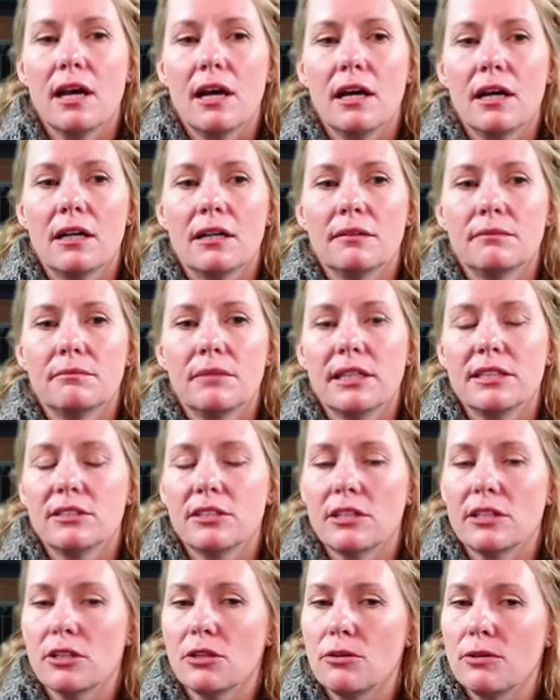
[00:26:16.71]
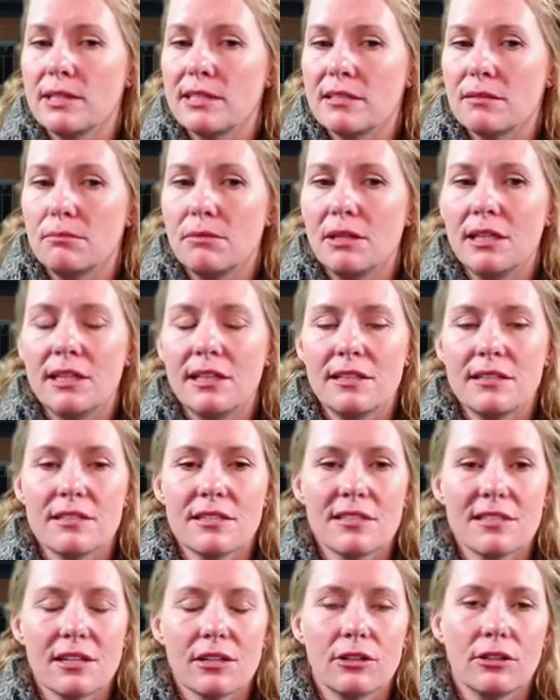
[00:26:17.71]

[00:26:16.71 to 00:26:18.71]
um, I started going to meetings